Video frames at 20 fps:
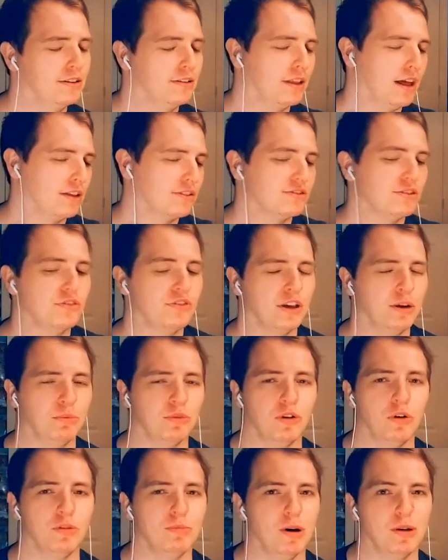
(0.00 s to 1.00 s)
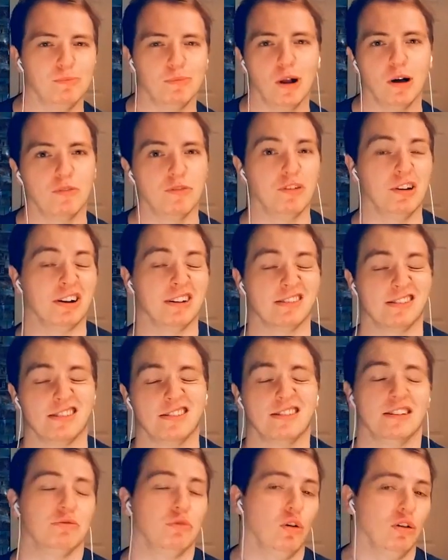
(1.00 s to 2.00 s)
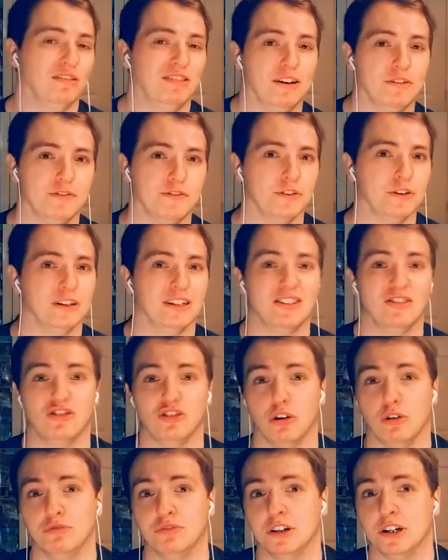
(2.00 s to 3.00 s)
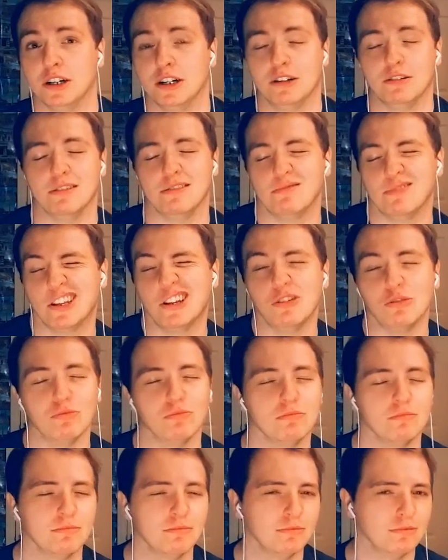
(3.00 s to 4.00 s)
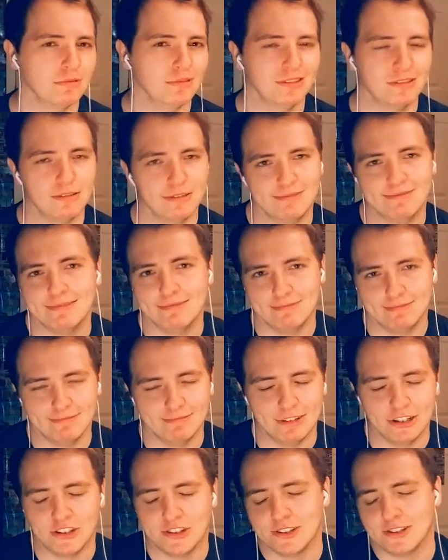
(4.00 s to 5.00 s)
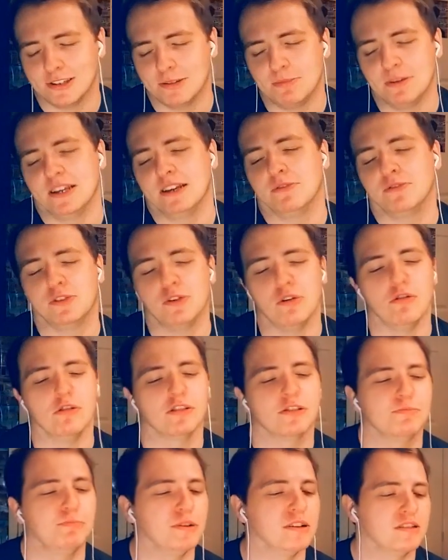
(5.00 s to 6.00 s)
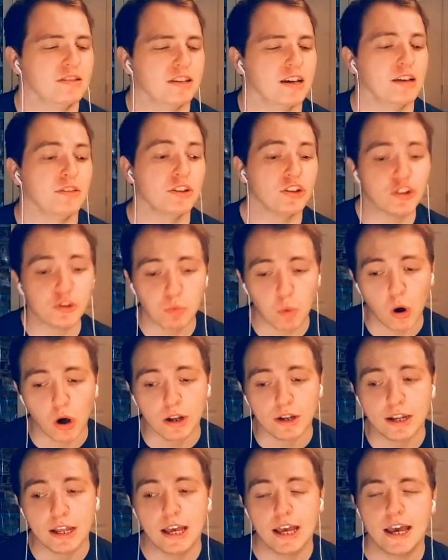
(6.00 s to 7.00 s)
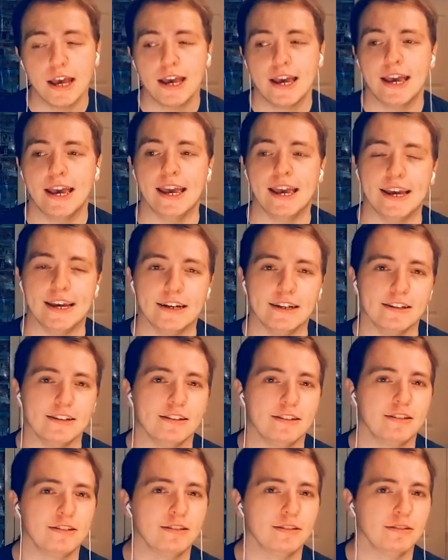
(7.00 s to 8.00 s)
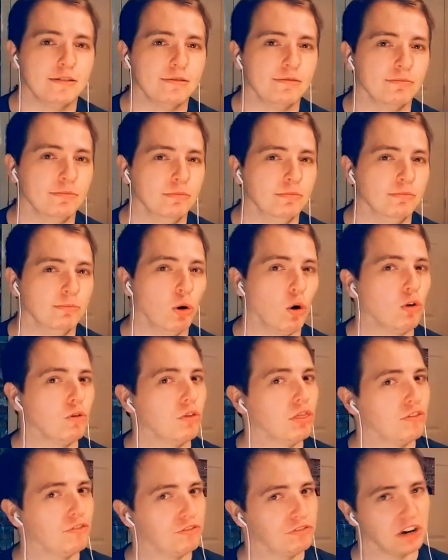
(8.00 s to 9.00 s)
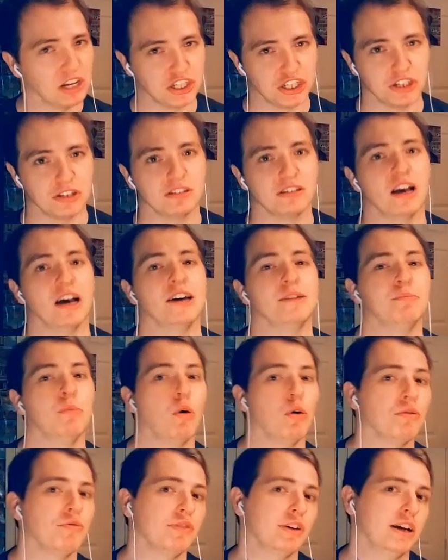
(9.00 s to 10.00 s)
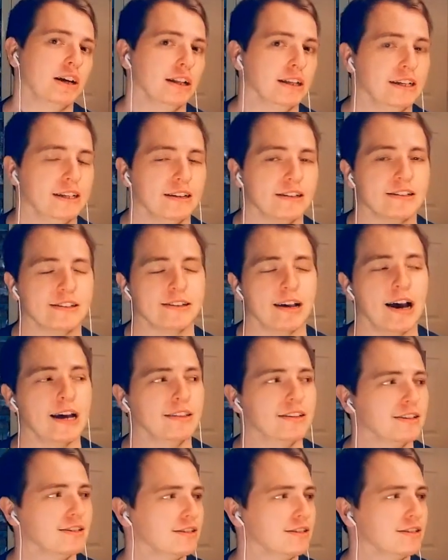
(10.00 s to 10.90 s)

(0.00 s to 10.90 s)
That's the thing with all Montblanc fragrances. They're all different in genre and, you know, which is to be, of course. But uh, this one is more on the fresher side, more on the cleaner side.